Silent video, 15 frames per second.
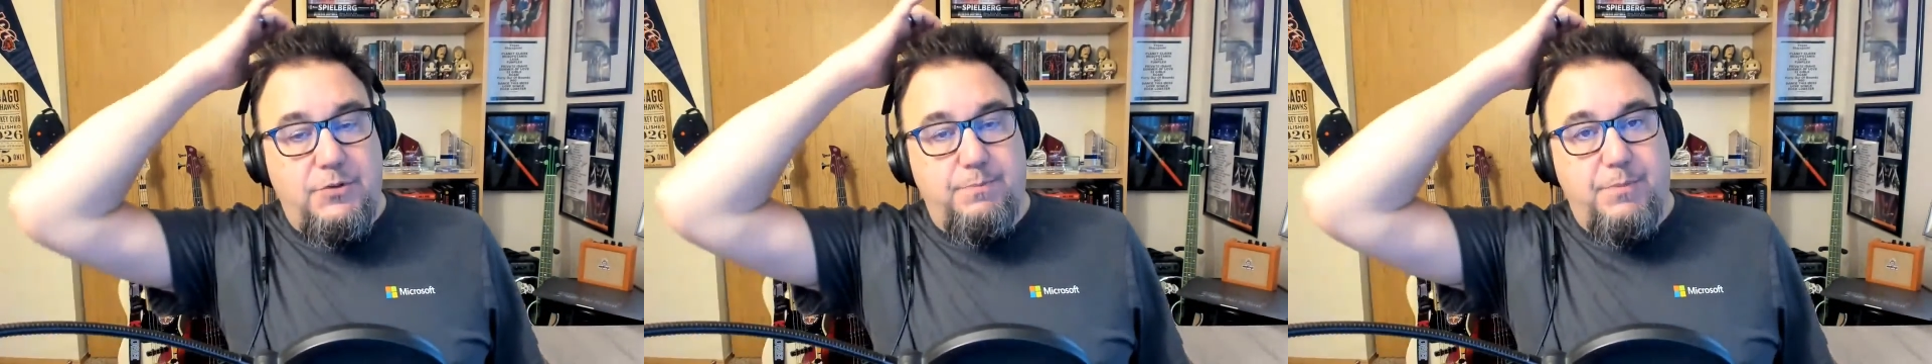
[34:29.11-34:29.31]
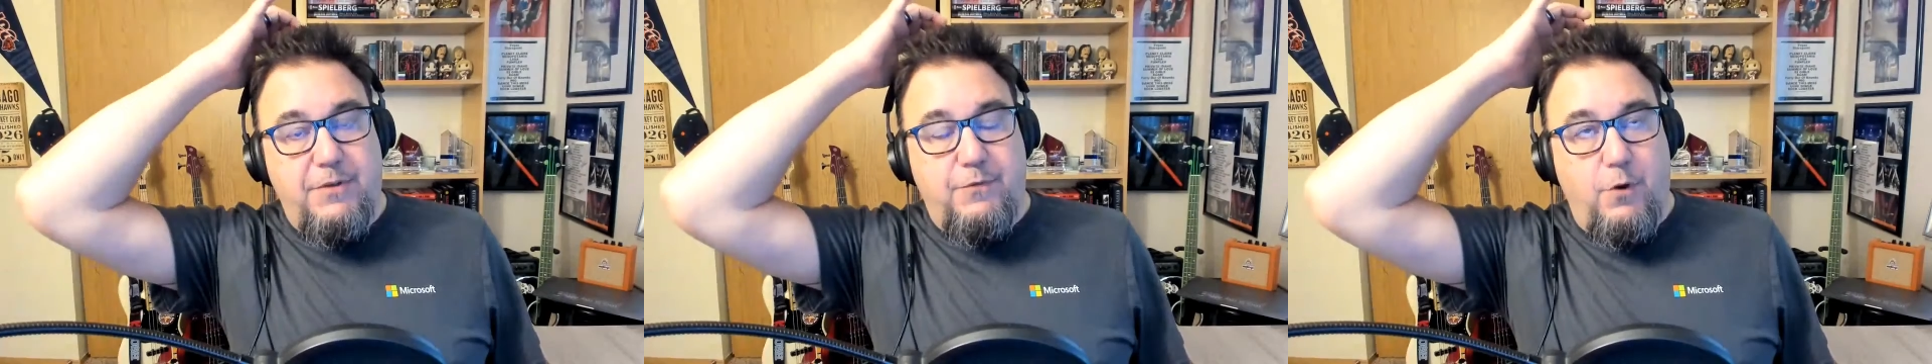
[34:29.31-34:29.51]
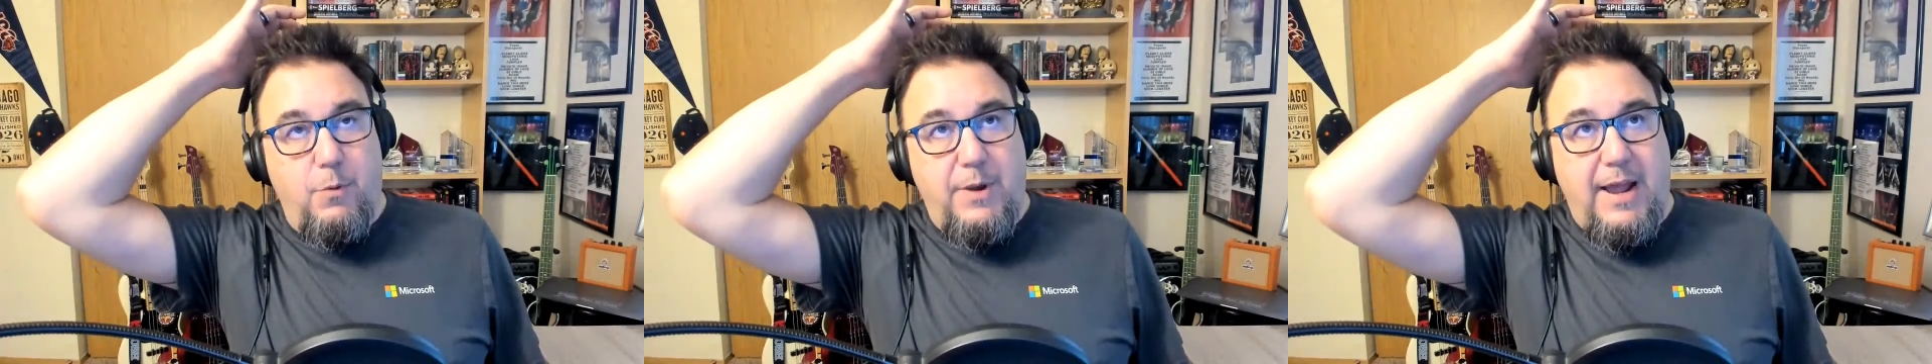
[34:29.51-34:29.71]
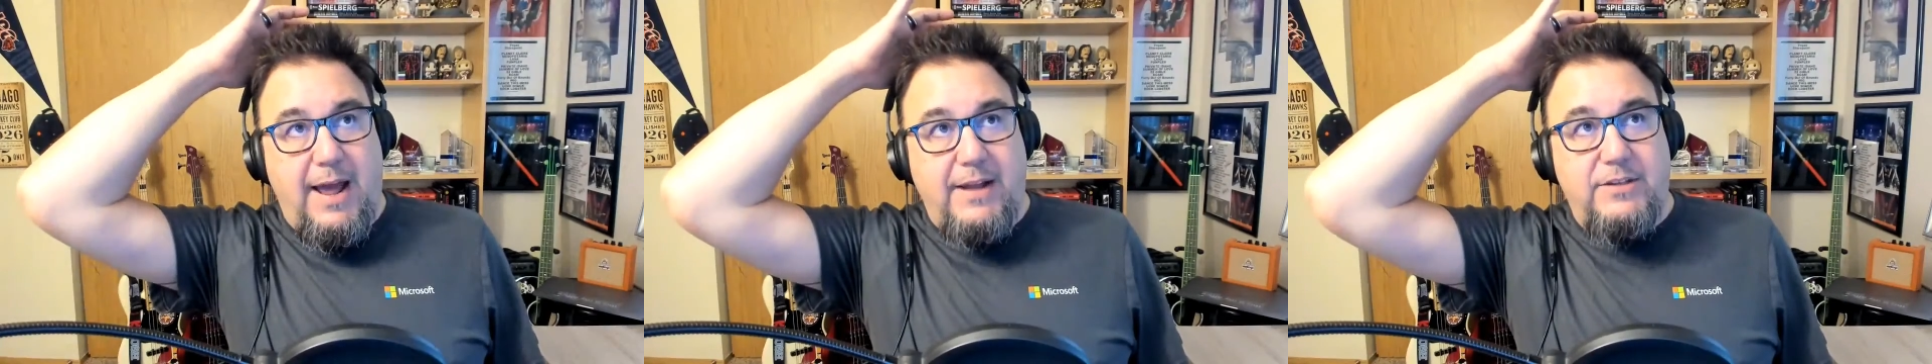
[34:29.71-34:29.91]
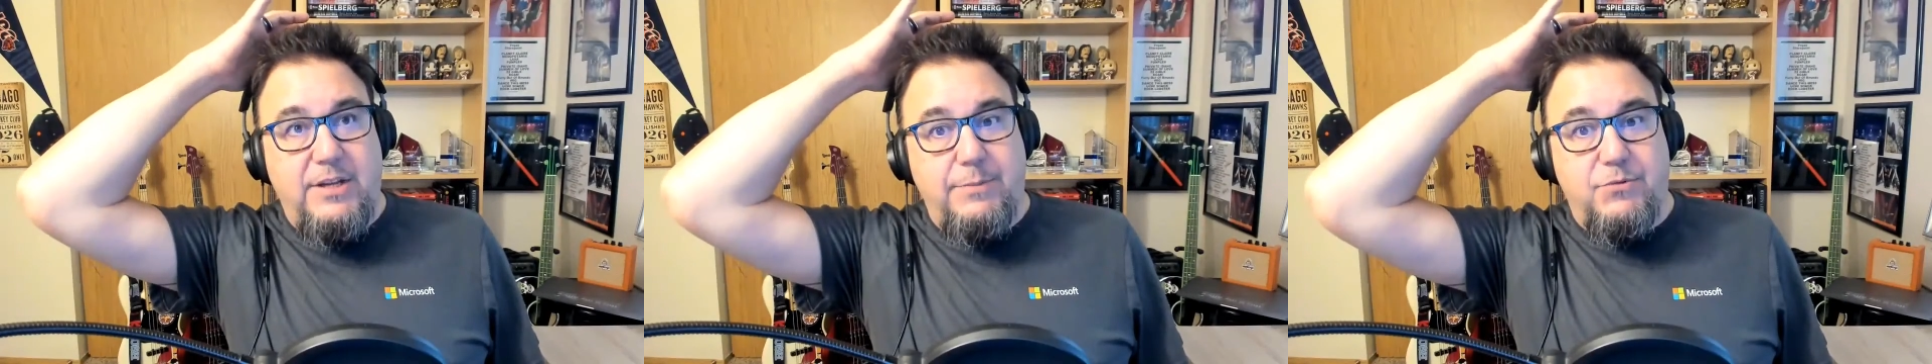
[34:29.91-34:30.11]
before we
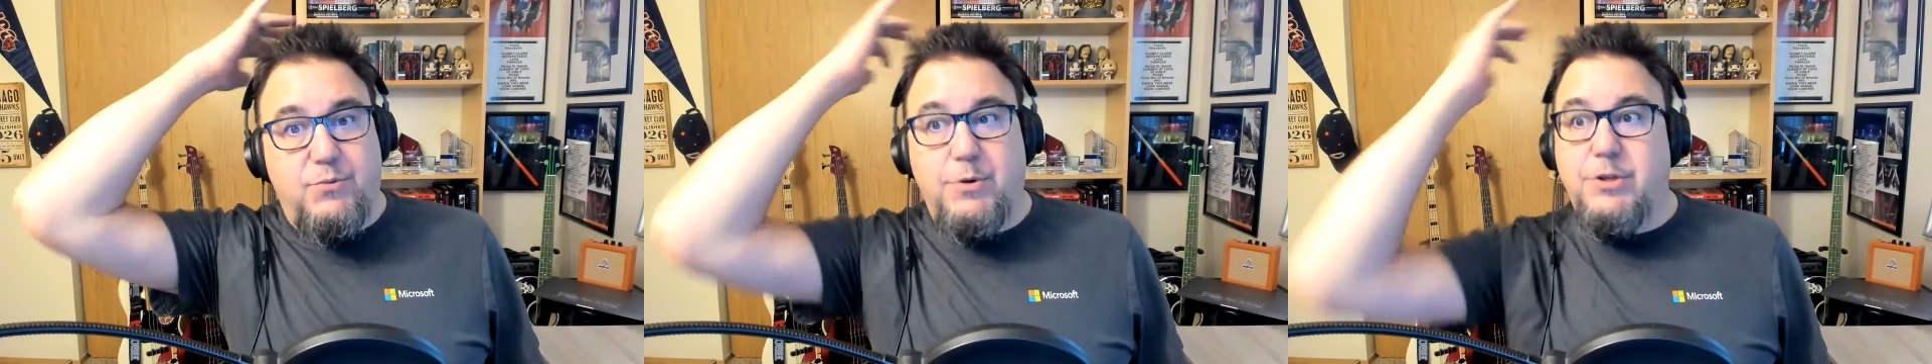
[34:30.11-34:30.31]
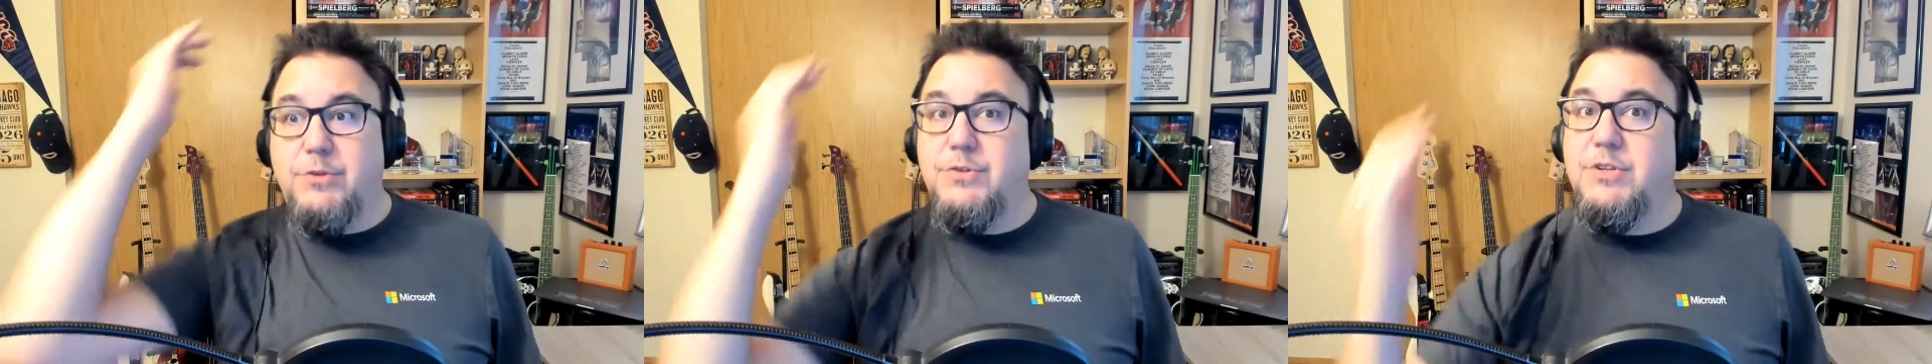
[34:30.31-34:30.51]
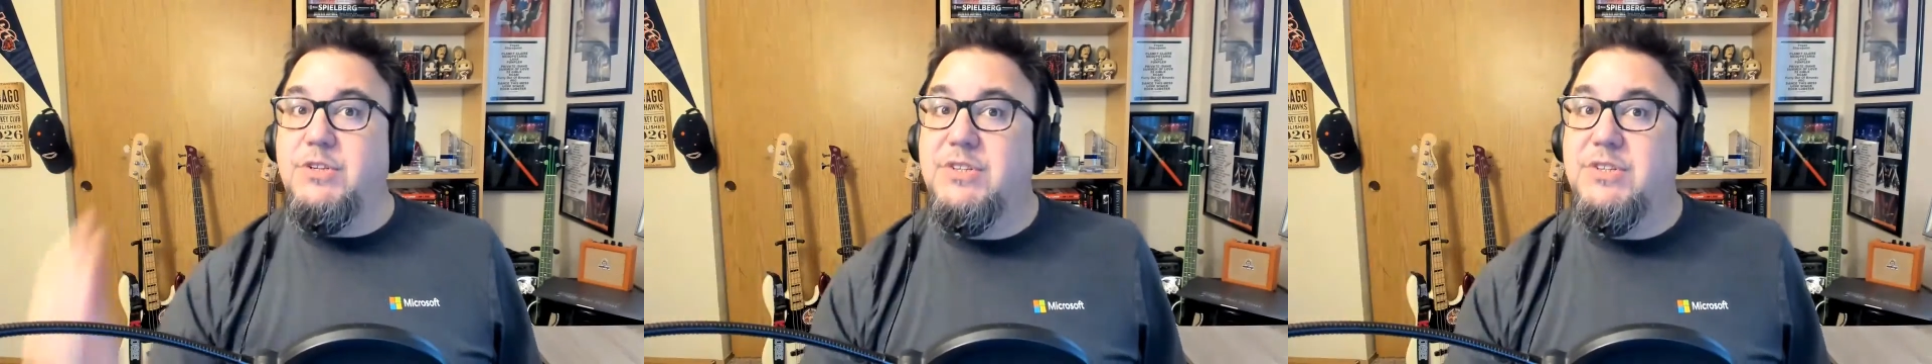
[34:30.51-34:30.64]
had Teams were using